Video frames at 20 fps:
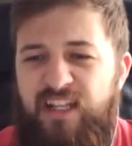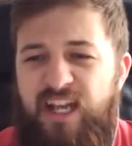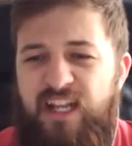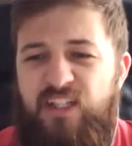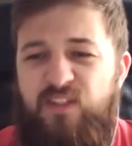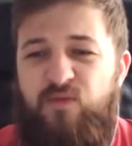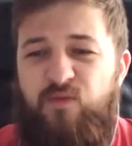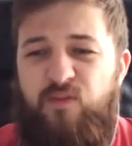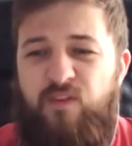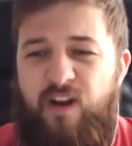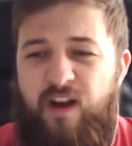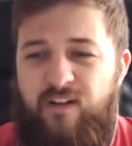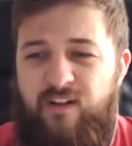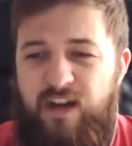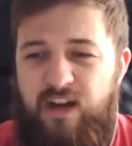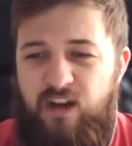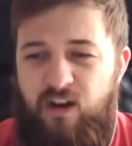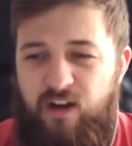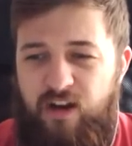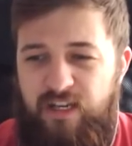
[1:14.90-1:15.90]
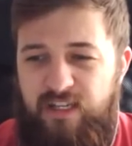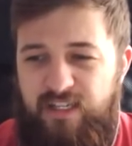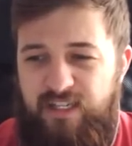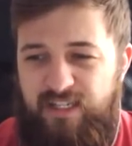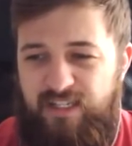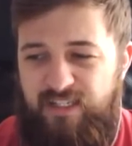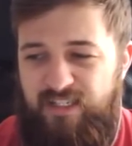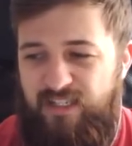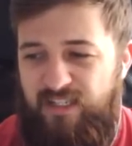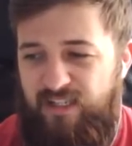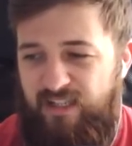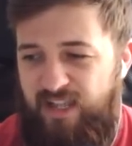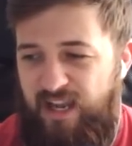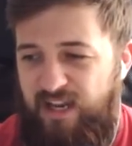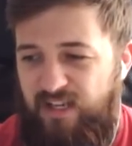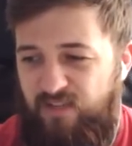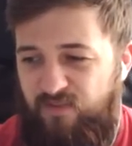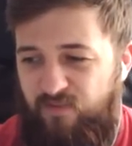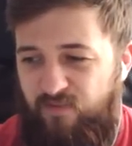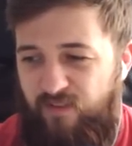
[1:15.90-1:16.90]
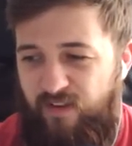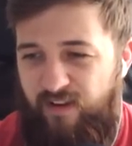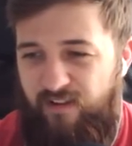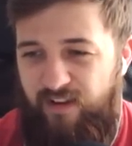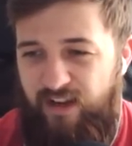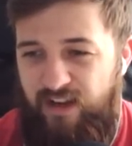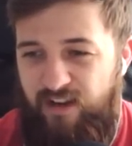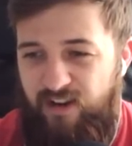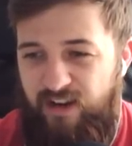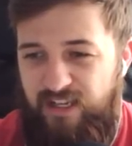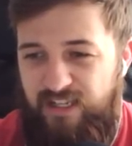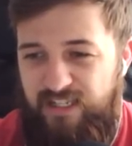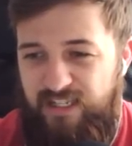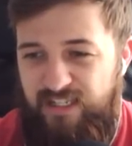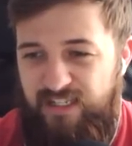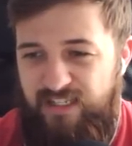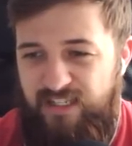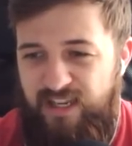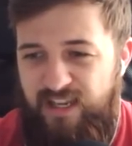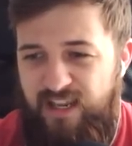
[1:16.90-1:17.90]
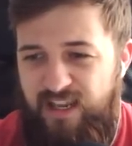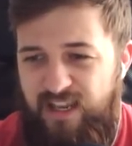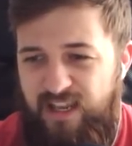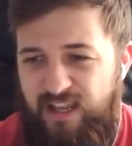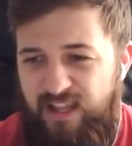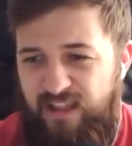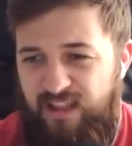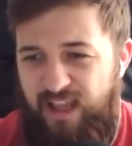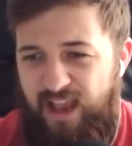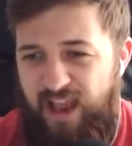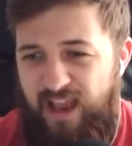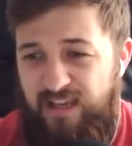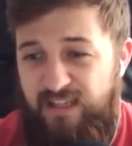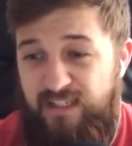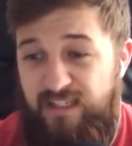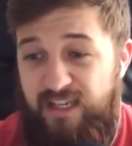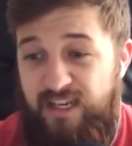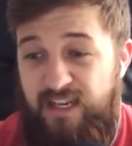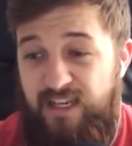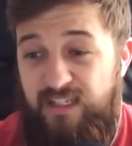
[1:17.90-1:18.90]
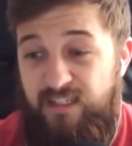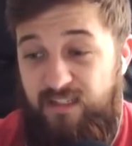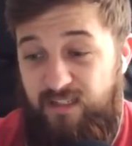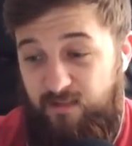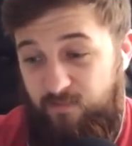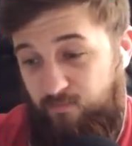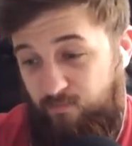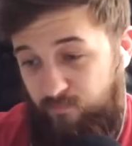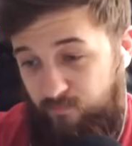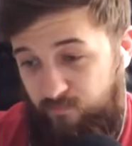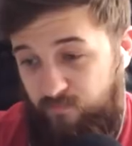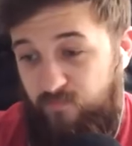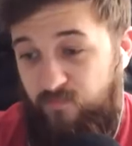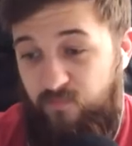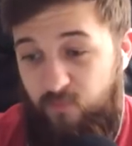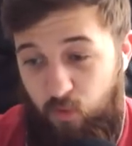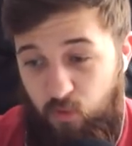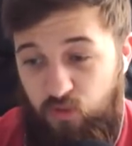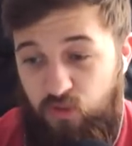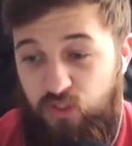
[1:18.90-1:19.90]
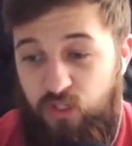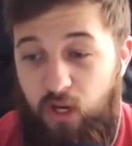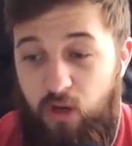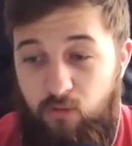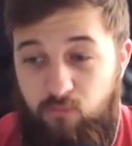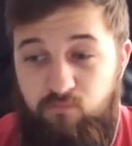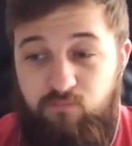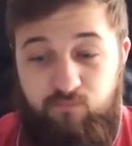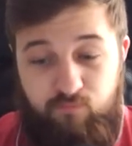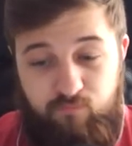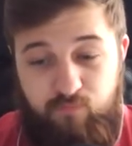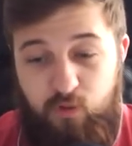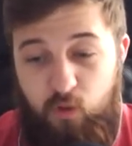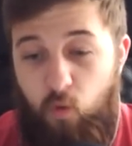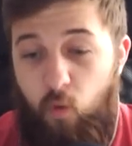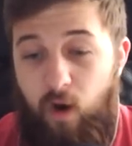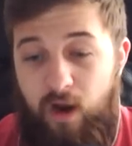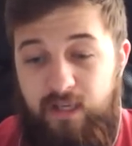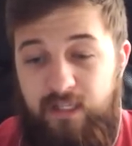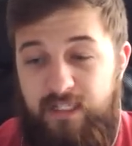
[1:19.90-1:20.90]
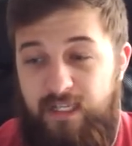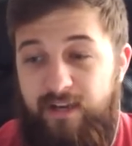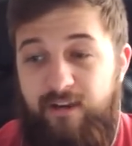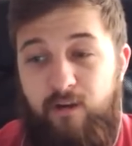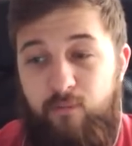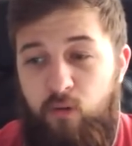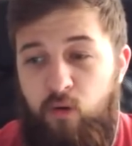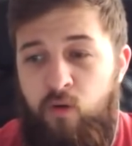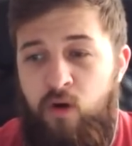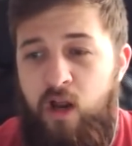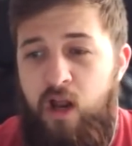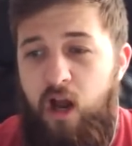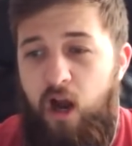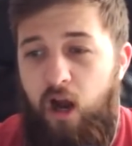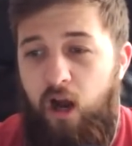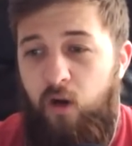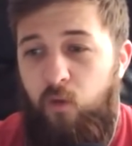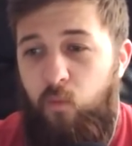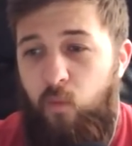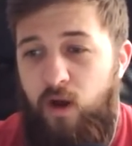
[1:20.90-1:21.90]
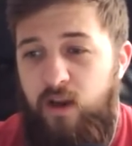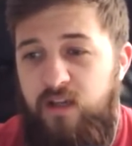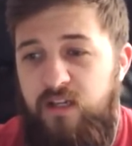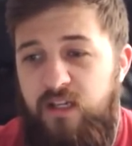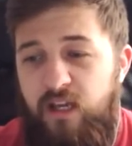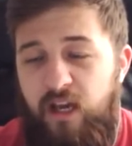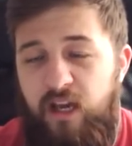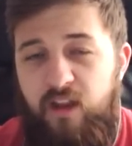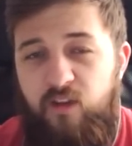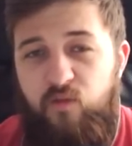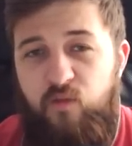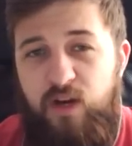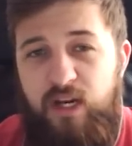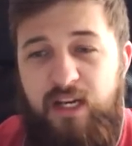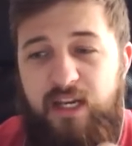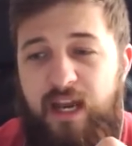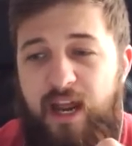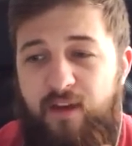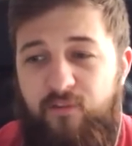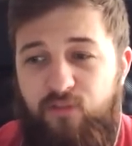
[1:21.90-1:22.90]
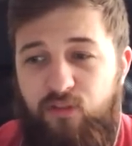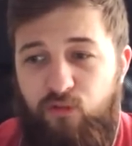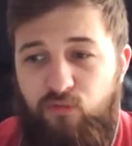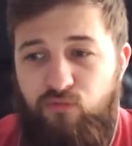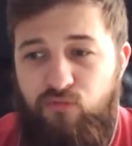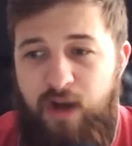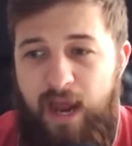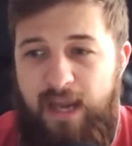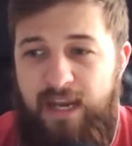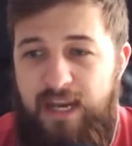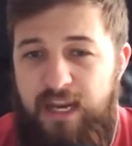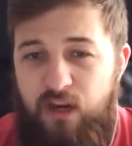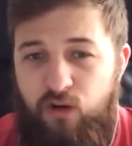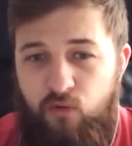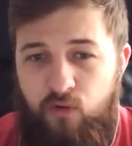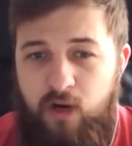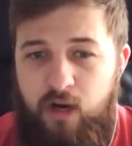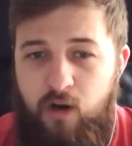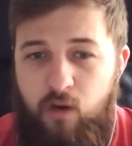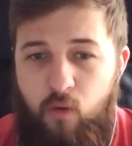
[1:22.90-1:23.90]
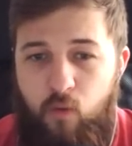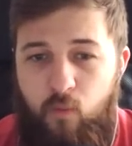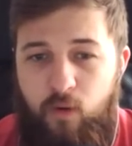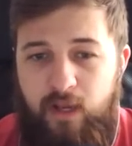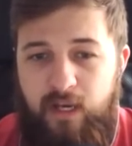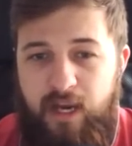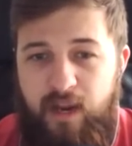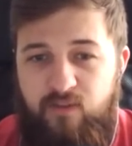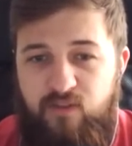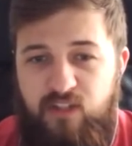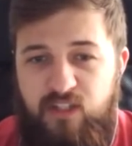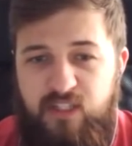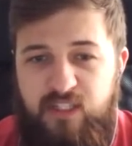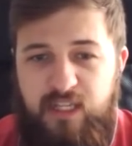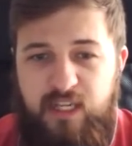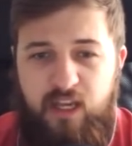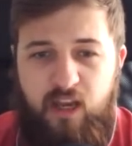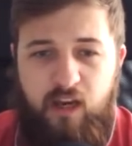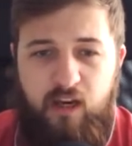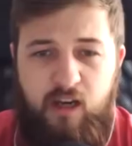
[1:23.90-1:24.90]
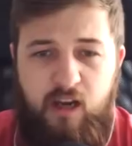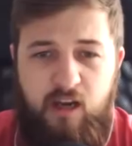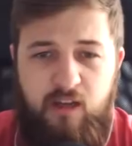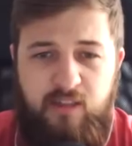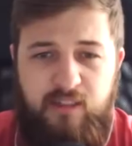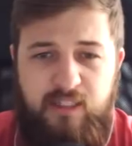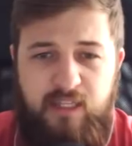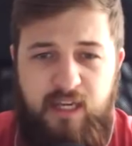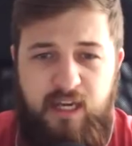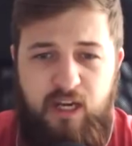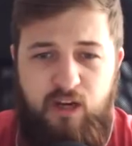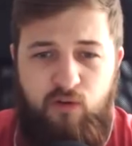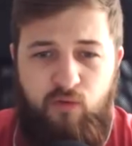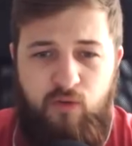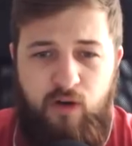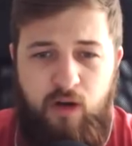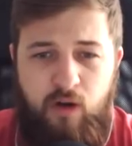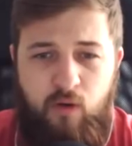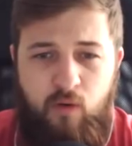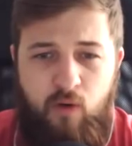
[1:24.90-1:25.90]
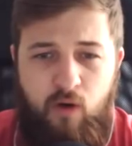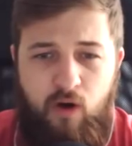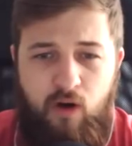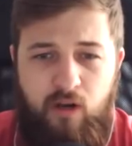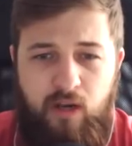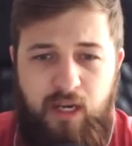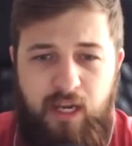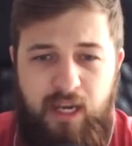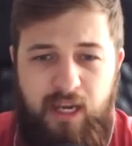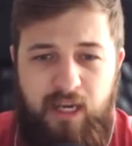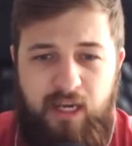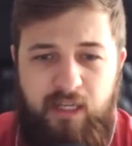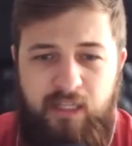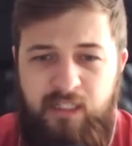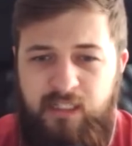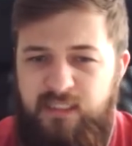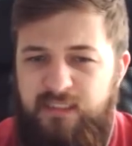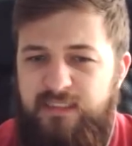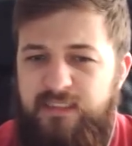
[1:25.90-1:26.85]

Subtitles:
That's very 90s. That's very 90s. That is also quite terrible. I wonder if we can have the rally grille. We're gonna have to see. I can't see grille on here.